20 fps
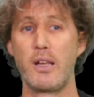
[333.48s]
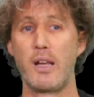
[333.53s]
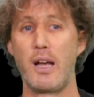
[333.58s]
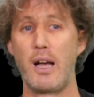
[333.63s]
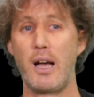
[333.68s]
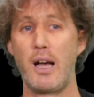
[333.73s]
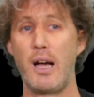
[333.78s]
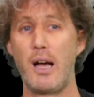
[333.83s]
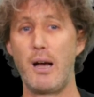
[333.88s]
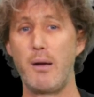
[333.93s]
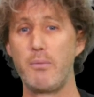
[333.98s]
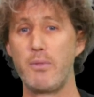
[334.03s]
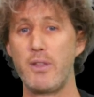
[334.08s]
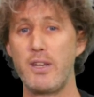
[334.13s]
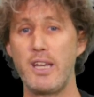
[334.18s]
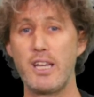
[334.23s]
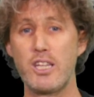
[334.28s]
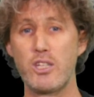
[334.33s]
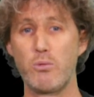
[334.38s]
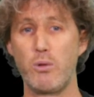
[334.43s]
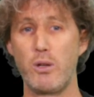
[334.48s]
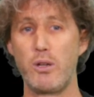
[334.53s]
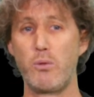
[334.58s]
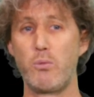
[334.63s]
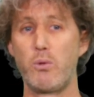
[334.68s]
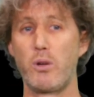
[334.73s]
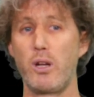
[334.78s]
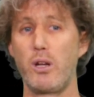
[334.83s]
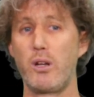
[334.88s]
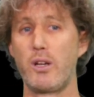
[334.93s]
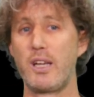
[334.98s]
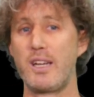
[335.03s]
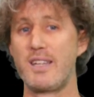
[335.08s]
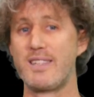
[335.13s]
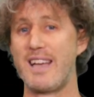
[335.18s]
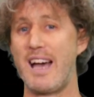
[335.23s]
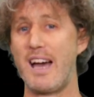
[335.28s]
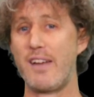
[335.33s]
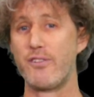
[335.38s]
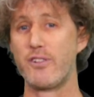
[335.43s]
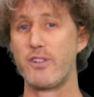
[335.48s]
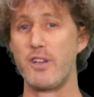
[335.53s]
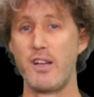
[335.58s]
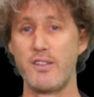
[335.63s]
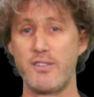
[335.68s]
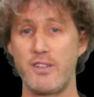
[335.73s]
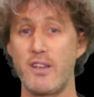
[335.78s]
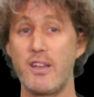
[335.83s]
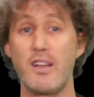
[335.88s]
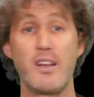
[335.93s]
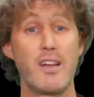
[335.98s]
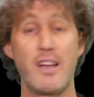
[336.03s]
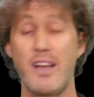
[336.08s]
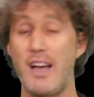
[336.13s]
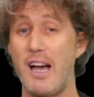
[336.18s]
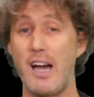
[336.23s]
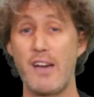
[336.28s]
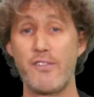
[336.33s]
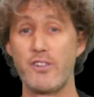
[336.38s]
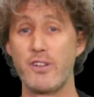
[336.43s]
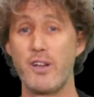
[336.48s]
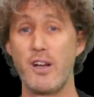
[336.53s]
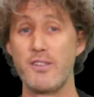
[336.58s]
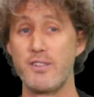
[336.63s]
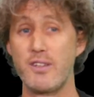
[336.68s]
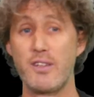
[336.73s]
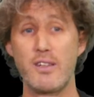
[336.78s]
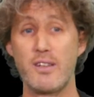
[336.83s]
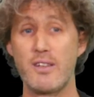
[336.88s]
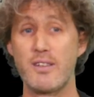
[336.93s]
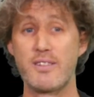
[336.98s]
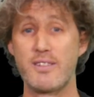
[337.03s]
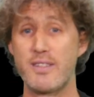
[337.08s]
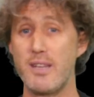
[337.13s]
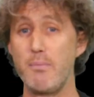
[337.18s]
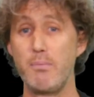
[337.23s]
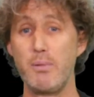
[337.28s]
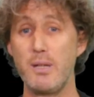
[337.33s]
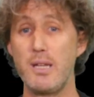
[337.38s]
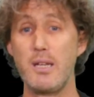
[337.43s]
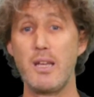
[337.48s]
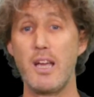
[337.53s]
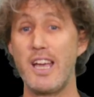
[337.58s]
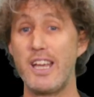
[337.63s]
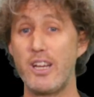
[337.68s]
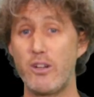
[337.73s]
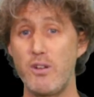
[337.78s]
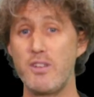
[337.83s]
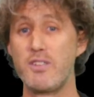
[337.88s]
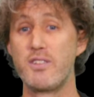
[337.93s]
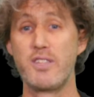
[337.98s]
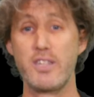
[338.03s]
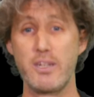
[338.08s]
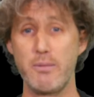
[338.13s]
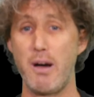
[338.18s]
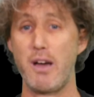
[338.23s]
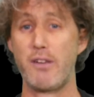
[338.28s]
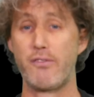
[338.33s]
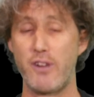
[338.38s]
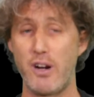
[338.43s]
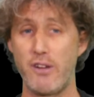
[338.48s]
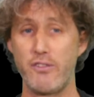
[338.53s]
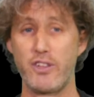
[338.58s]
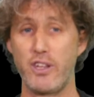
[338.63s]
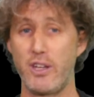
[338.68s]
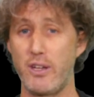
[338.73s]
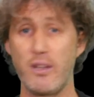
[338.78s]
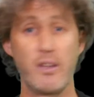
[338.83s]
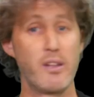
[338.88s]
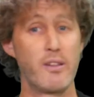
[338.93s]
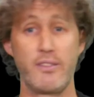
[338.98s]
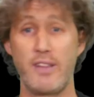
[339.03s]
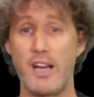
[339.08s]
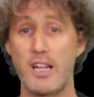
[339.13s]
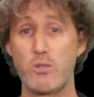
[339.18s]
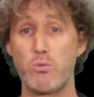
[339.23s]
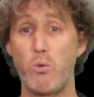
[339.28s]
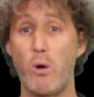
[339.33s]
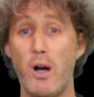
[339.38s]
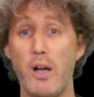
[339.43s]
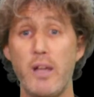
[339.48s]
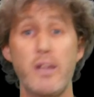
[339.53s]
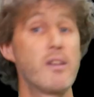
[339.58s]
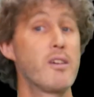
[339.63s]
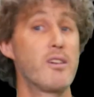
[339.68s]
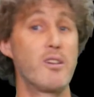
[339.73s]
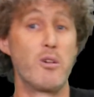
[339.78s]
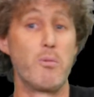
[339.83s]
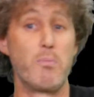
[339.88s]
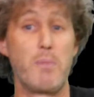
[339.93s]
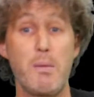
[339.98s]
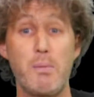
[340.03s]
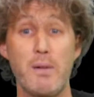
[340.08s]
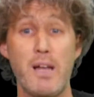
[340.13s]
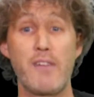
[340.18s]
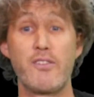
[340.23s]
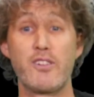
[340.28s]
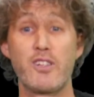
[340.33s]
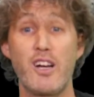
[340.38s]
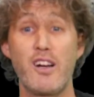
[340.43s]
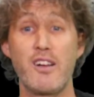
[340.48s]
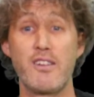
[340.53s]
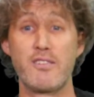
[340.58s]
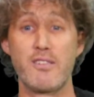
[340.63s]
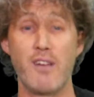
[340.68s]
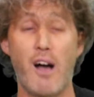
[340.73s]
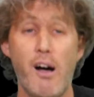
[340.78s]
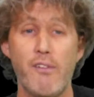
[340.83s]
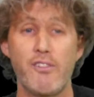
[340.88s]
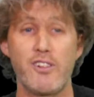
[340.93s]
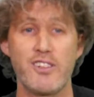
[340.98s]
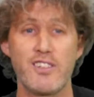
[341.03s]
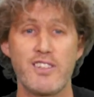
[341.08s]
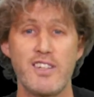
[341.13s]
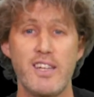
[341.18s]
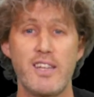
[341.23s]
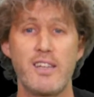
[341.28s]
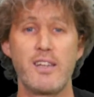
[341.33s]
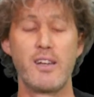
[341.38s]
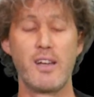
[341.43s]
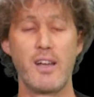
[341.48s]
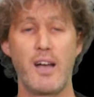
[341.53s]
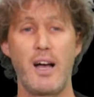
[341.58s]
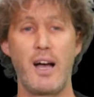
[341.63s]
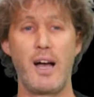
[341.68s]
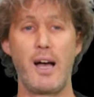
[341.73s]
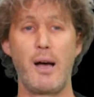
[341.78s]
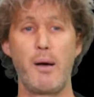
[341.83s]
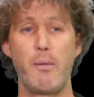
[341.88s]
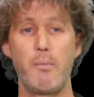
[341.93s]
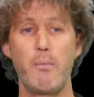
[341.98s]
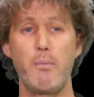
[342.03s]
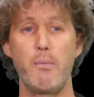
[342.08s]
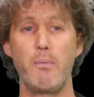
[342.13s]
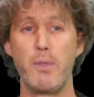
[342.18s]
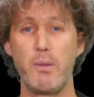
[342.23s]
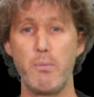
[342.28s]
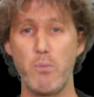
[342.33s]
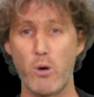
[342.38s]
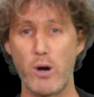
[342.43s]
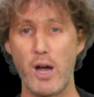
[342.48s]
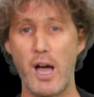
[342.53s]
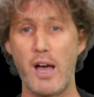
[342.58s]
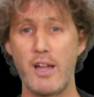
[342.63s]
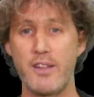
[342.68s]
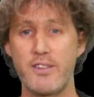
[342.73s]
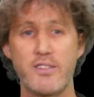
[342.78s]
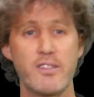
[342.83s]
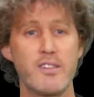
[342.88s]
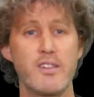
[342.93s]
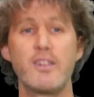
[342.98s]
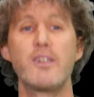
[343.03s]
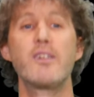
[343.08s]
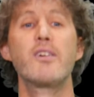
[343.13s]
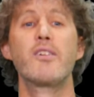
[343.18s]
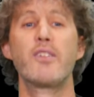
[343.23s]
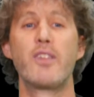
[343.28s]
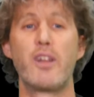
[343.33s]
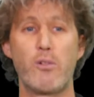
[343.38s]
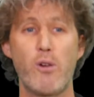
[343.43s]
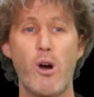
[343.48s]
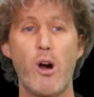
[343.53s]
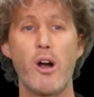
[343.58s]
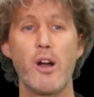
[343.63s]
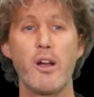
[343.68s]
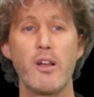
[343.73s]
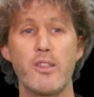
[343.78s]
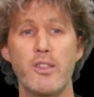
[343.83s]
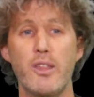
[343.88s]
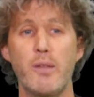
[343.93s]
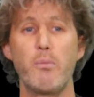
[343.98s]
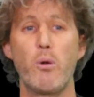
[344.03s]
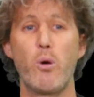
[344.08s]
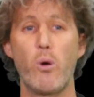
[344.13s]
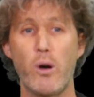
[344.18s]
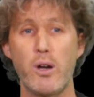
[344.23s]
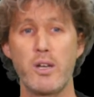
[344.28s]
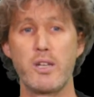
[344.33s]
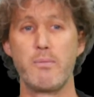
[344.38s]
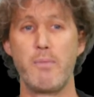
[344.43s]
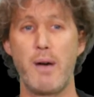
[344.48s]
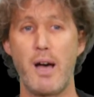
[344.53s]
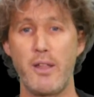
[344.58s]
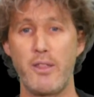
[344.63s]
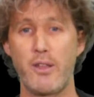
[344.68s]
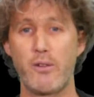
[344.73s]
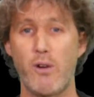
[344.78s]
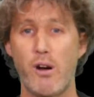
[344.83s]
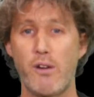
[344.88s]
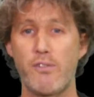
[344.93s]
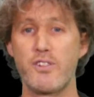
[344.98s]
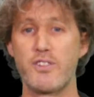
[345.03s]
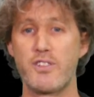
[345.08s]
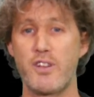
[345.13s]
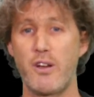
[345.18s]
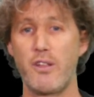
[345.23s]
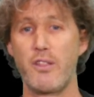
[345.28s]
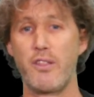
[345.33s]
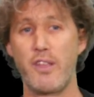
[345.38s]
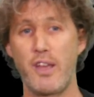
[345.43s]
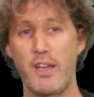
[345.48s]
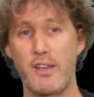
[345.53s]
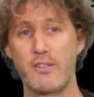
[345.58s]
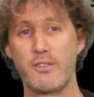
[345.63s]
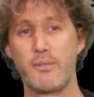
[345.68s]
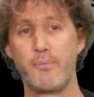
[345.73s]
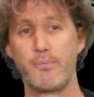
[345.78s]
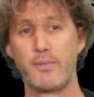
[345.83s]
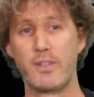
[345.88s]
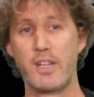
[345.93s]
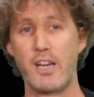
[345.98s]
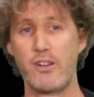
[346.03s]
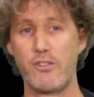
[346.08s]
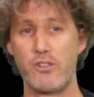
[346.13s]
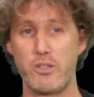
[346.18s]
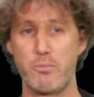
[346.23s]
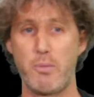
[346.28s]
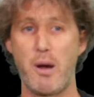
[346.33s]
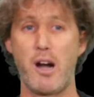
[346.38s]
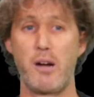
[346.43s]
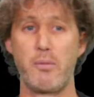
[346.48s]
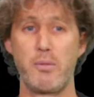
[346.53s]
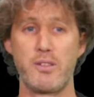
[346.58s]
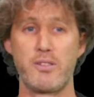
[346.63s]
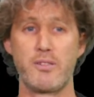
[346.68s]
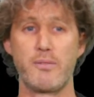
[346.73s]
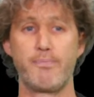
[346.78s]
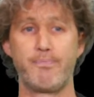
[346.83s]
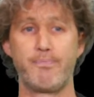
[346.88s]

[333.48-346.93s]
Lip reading: The next one we're going to look at is advertising. Advertising simply increases the demand for everything. That's why people advertise, obviously. The more ads there are, the more demand there are for certain things. Ceteris paribus.